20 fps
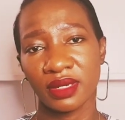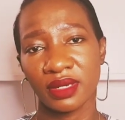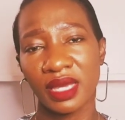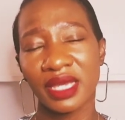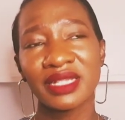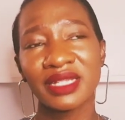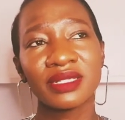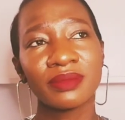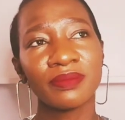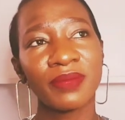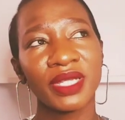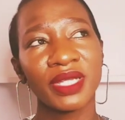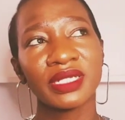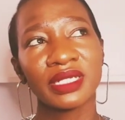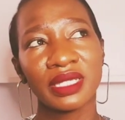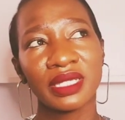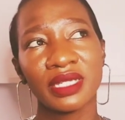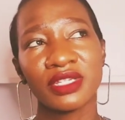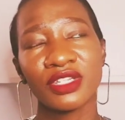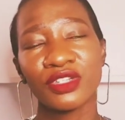It's better
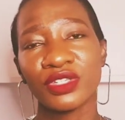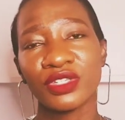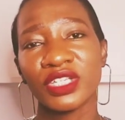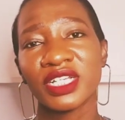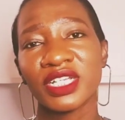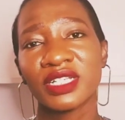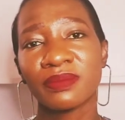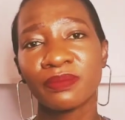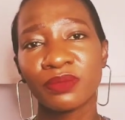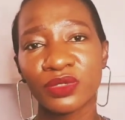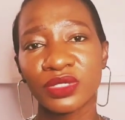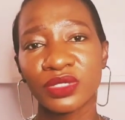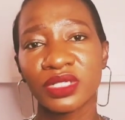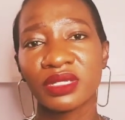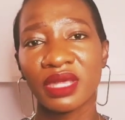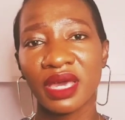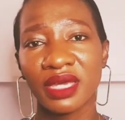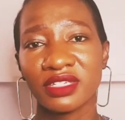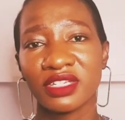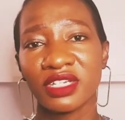that you just put
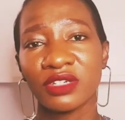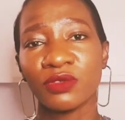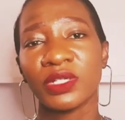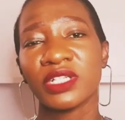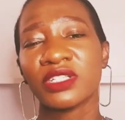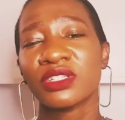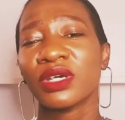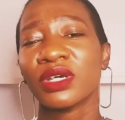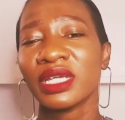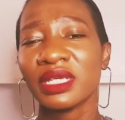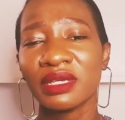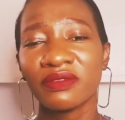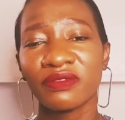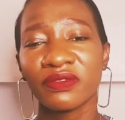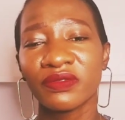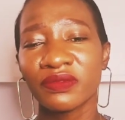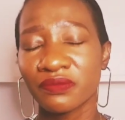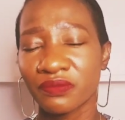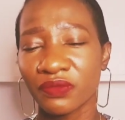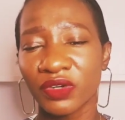there genuinely. So if,
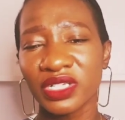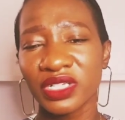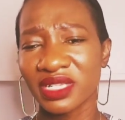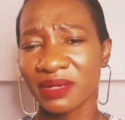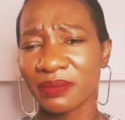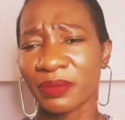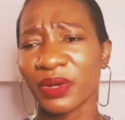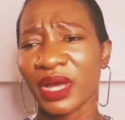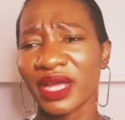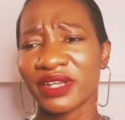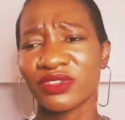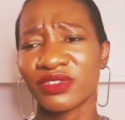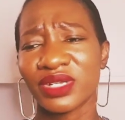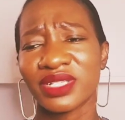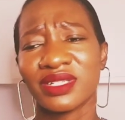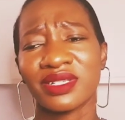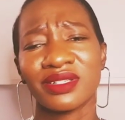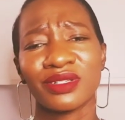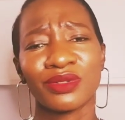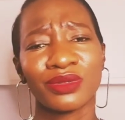for example,
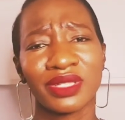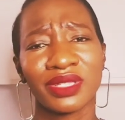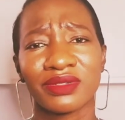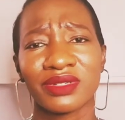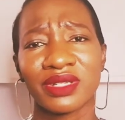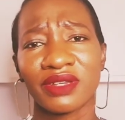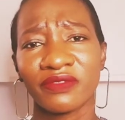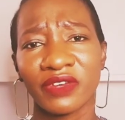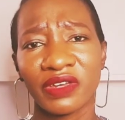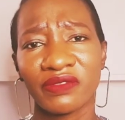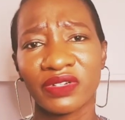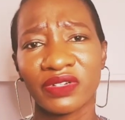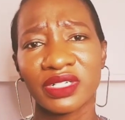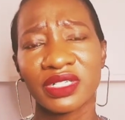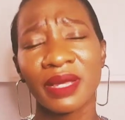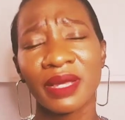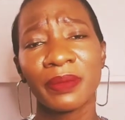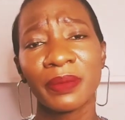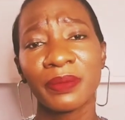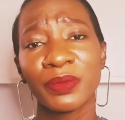address is 2,500,
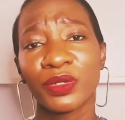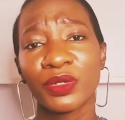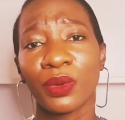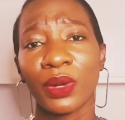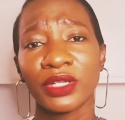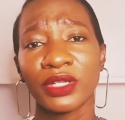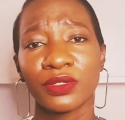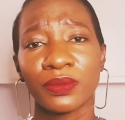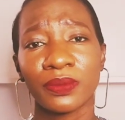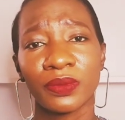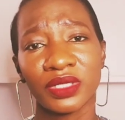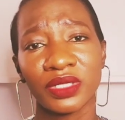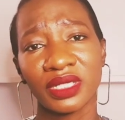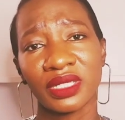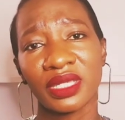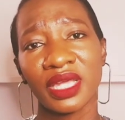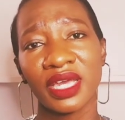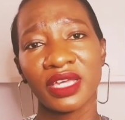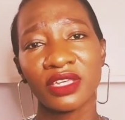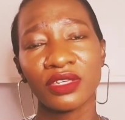some people don't want to put it
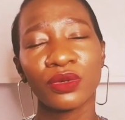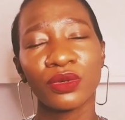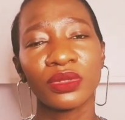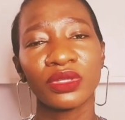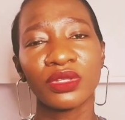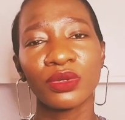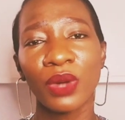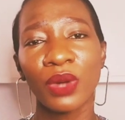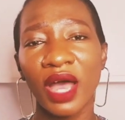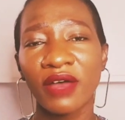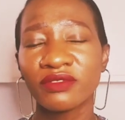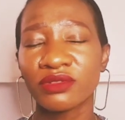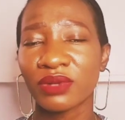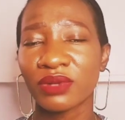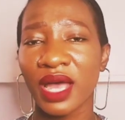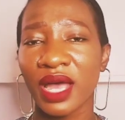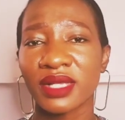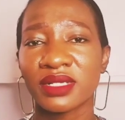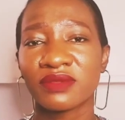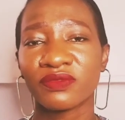there. You have to
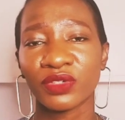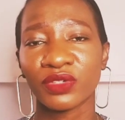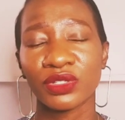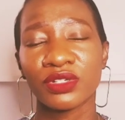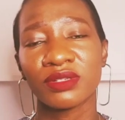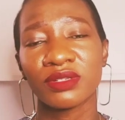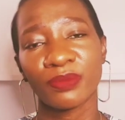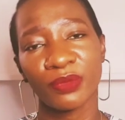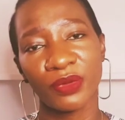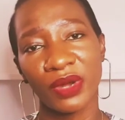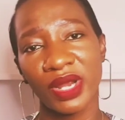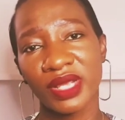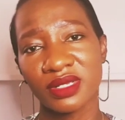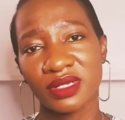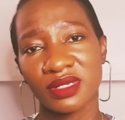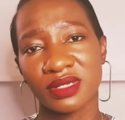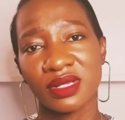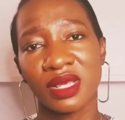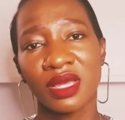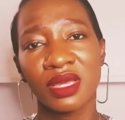ask for those prices.